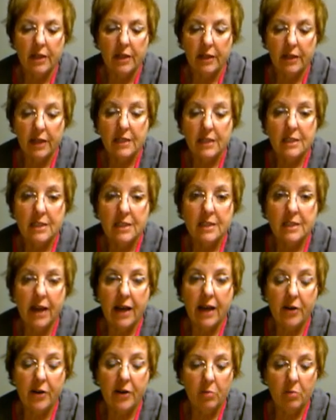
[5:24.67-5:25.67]
That's
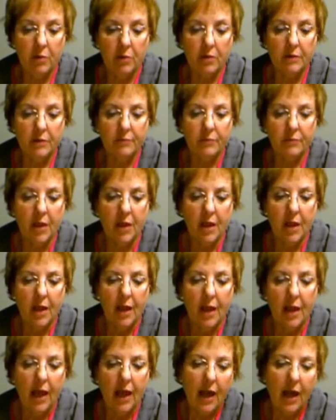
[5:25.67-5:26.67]
desirable,
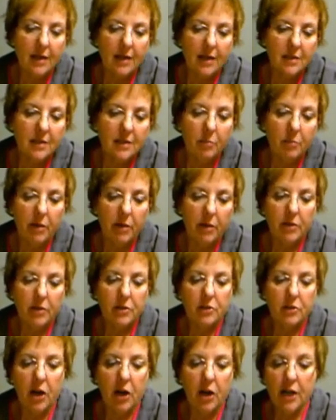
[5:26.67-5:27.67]
as
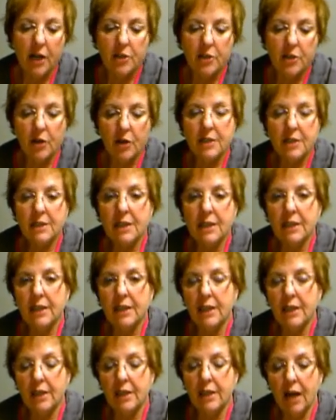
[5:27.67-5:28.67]
compared to
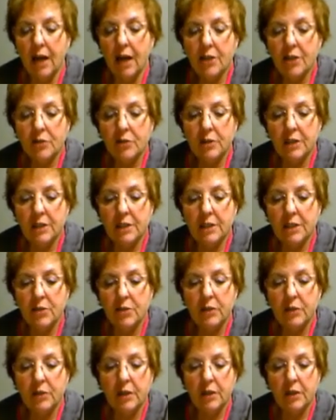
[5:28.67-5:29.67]
hydroxyline and
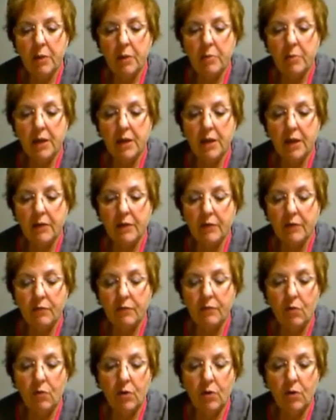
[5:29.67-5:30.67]
nitroglycerin that may be given
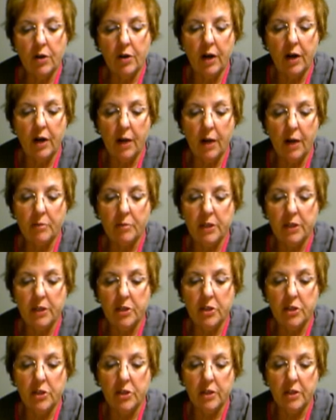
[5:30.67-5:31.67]
for
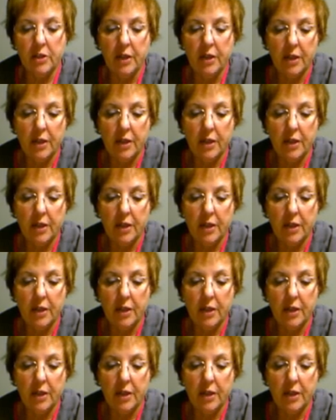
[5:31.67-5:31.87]
hypertension,